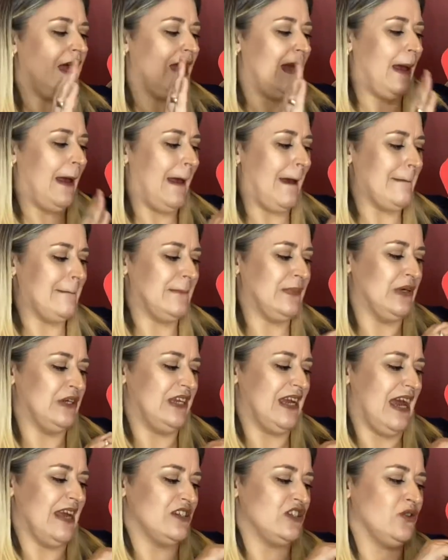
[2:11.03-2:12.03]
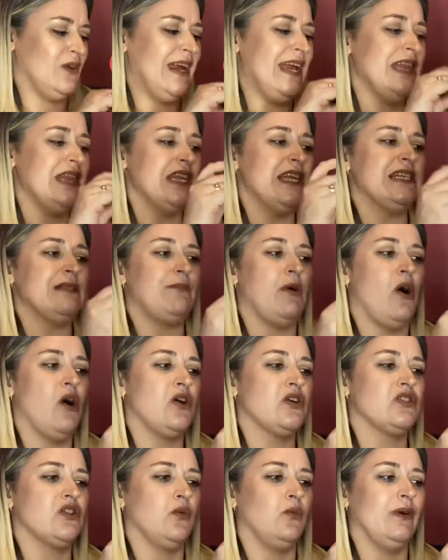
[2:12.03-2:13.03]
But yeah, so in this
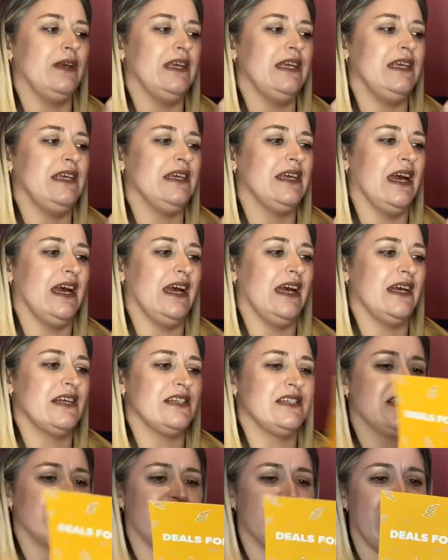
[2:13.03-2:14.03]
box we get,